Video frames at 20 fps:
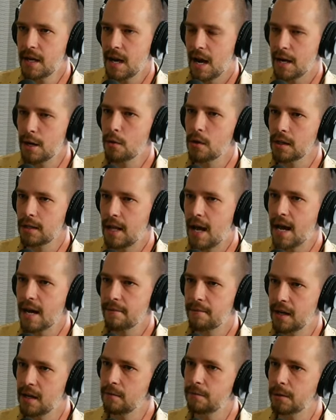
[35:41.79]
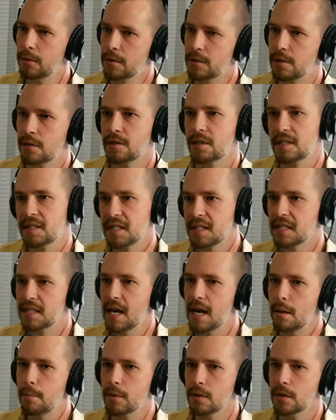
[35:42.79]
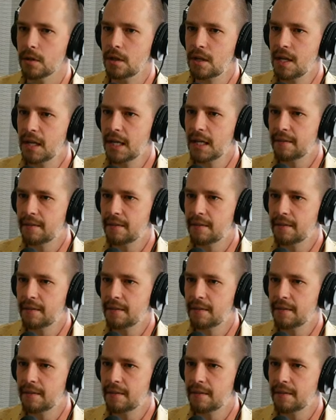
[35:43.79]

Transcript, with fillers: I know a lot of influencers as an example